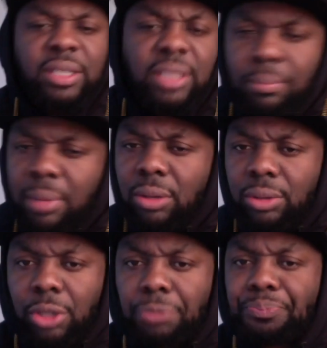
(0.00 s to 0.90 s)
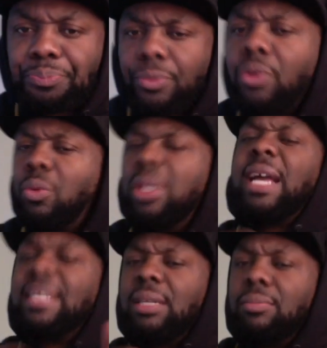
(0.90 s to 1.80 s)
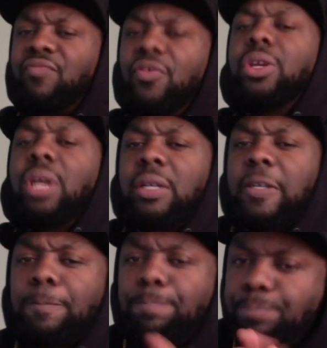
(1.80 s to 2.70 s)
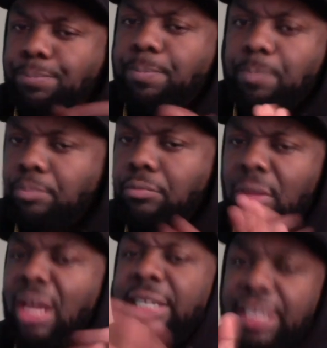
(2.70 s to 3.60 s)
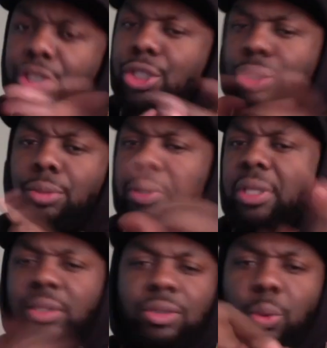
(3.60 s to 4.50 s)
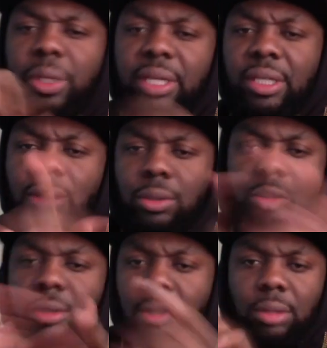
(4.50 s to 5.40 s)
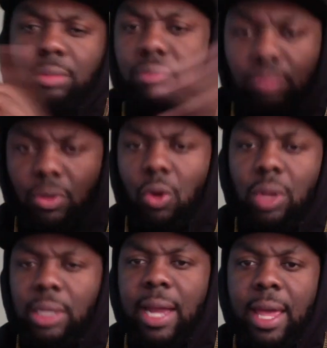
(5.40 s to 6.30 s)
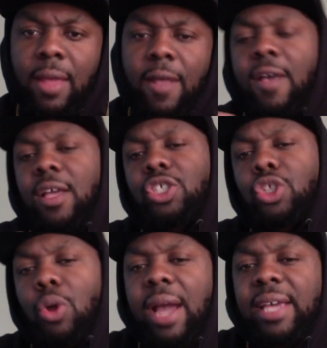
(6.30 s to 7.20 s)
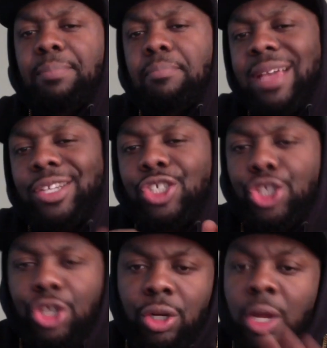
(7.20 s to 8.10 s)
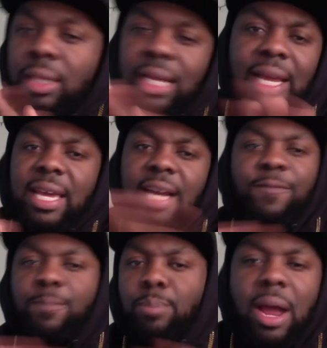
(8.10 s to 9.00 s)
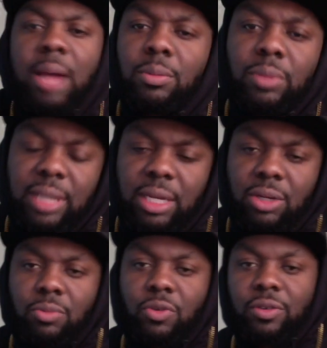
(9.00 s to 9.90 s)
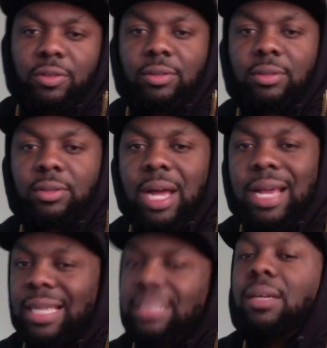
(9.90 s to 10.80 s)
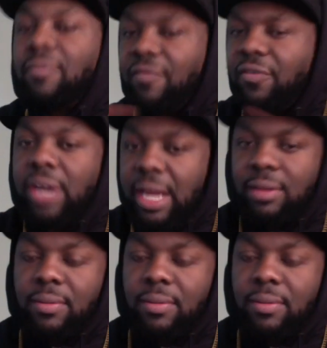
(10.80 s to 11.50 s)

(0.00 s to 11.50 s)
something out though. we got something for y'all now. I did a little bit of tweaking and, all of that so I can make sure that I ain't got a problem with that no more. I got something for that.